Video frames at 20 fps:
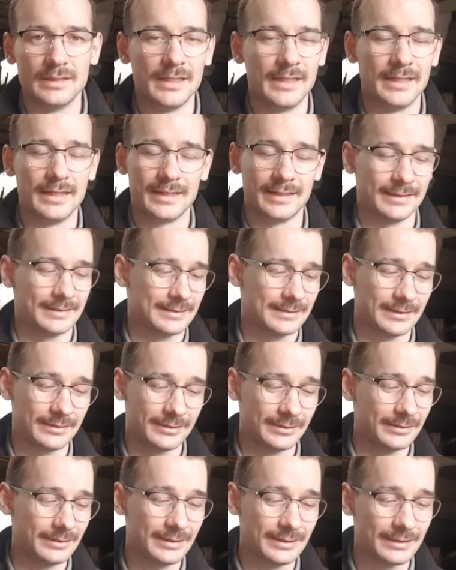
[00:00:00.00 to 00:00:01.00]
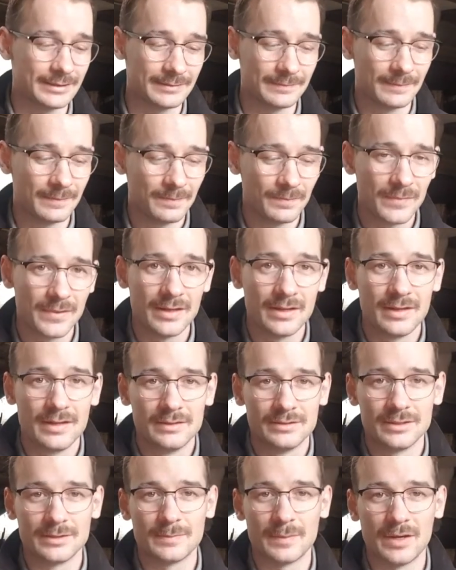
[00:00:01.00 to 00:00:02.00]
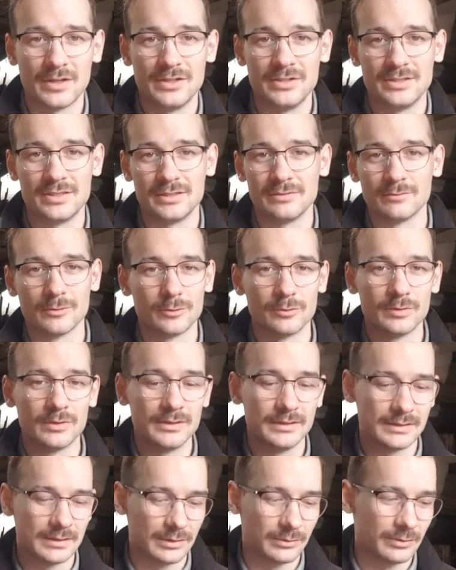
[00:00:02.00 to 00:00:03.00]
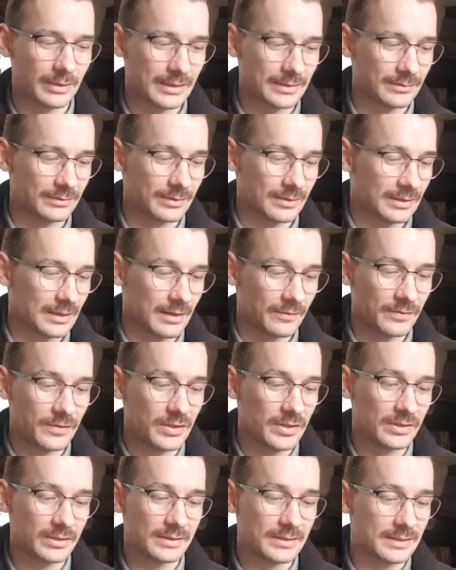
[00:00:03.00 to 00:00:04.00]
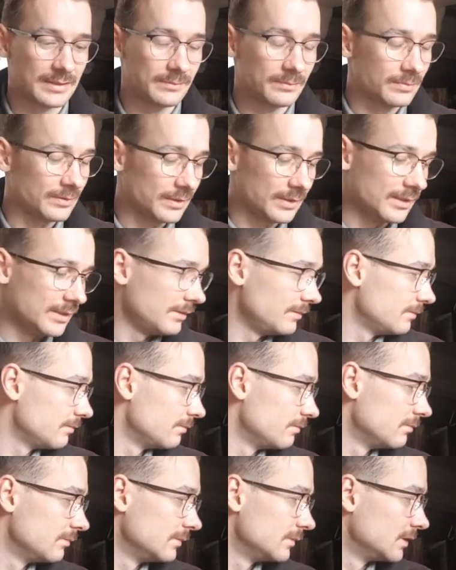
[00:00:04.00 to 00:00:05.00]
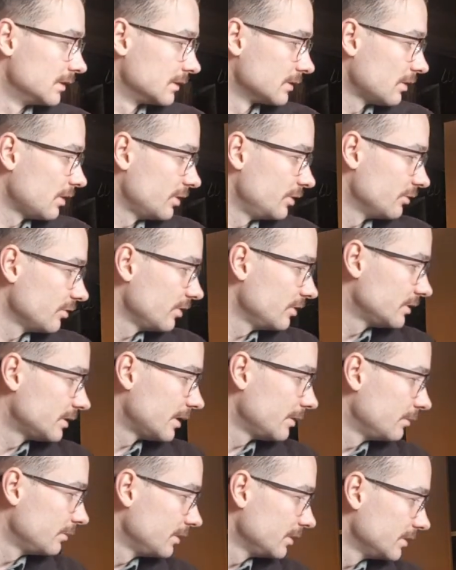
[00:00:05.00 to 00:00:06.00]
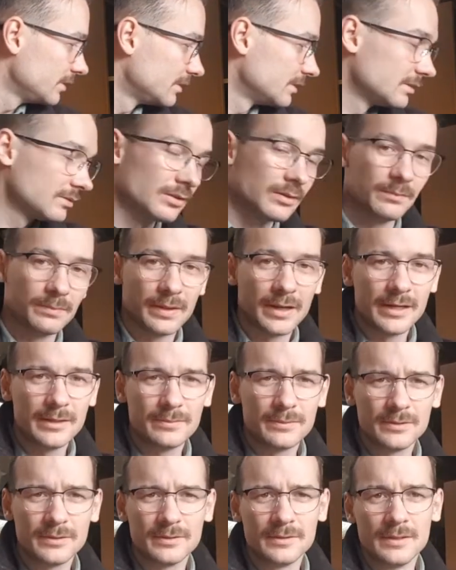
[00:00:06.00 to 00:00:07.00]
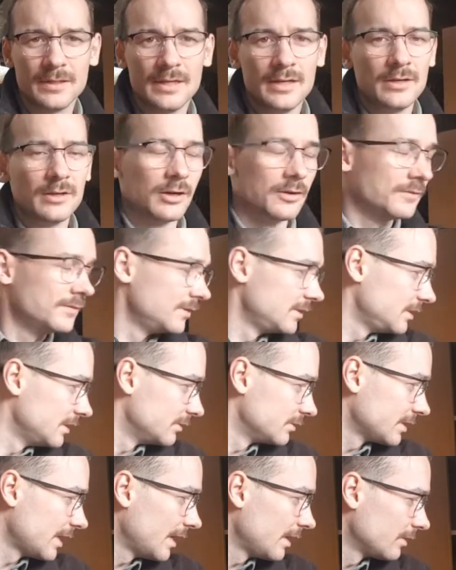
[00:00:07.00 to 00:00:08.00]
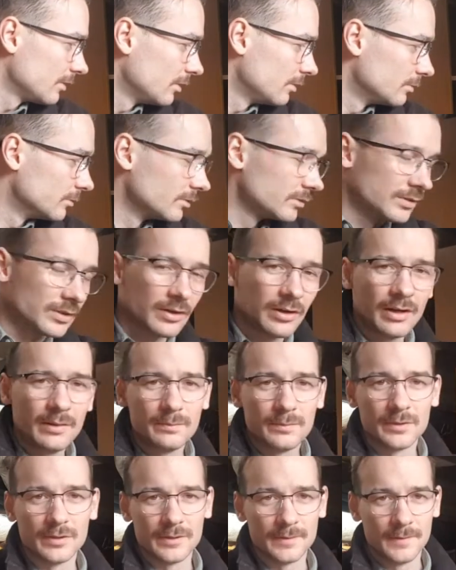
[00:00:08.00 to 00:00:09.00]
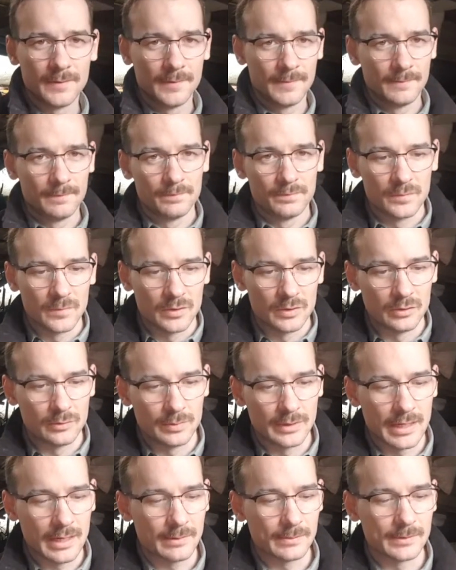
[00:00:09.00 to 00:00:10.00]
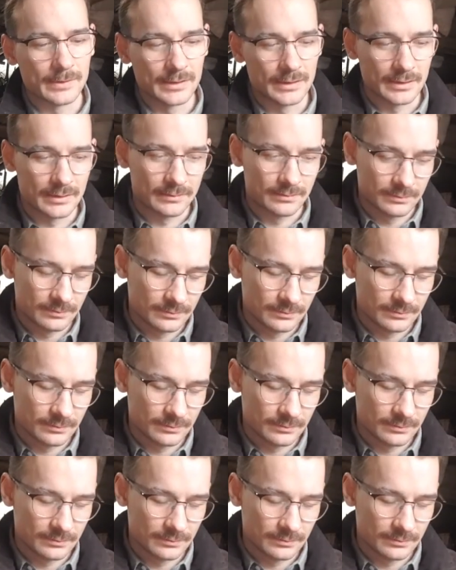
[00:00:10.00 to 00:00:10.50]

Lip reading: yeah, so you can, just by using rulers and all that sort of stuff, you can simply design your own templates just on paper. Obviously it will take a lot more time, but you'll be able to,